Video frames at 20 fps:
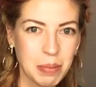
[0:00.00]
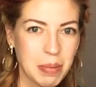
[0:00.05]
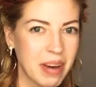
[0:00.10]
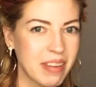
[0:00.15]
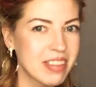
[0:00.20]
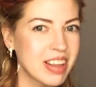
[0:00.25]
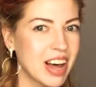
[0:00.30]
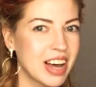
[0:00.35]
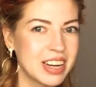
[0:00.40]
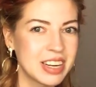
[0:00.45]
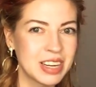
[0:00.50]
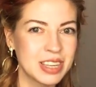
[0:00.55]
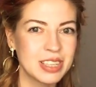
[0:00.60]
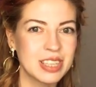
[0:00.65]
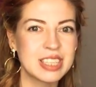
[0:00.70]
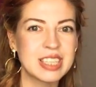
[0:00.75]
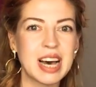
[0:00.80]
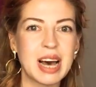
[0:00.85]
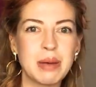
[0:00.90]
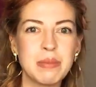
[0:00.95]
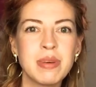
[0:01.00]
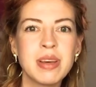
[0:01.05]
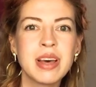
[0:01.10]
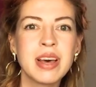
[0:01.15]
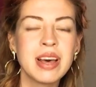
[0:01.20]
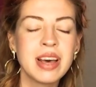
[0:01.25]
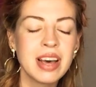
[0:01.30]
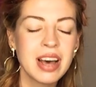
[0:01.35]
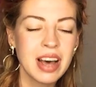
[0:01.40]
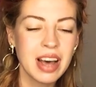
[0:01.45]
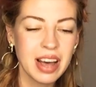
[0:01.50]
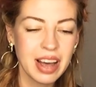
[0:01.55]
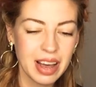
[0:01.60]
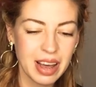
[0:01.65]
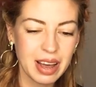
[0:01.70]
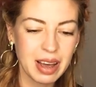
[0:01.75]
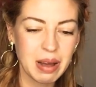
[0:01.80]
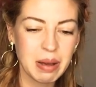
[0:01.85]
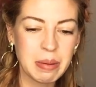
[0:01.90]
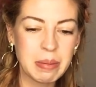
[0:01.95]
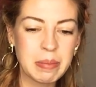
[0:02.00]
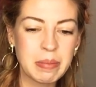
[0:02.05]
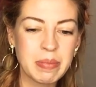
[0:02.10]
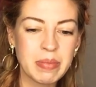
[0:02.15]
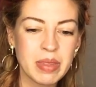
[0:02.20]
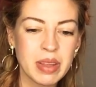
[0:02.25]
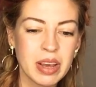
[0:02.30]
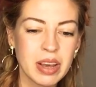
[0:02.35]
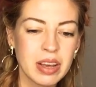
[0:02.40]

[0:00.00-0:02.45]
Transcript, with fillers: about that another time um,